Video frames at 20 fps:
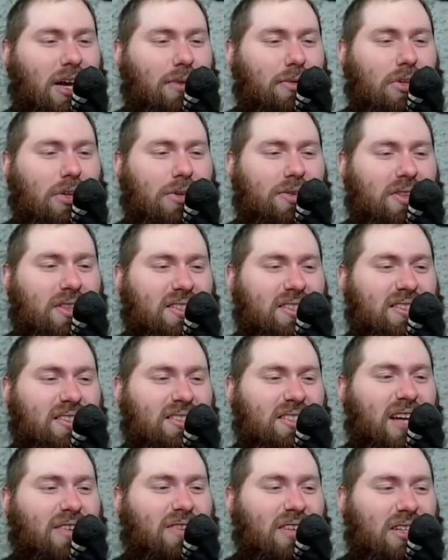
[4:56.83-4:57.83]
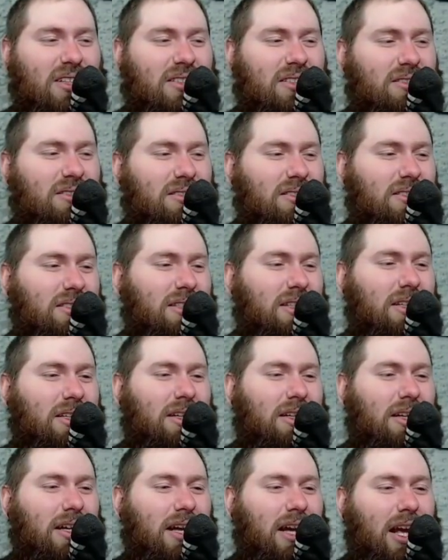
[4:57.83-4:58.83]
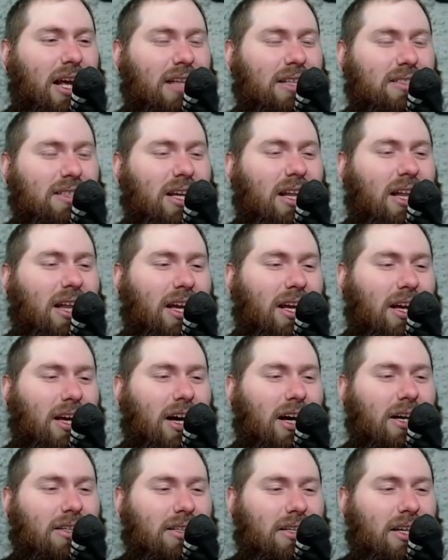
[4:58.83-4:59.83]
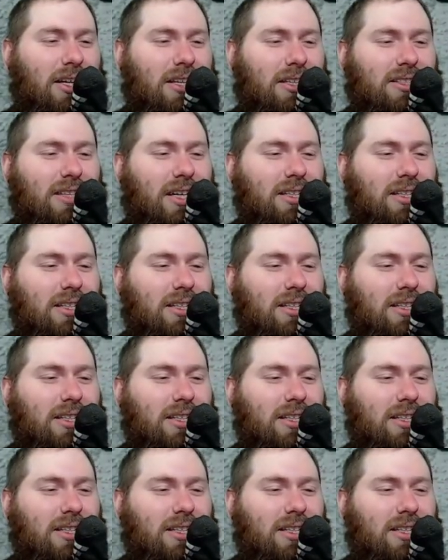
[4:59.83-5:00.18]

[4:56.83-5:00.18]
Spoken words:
We'll go with a 7. Not like it's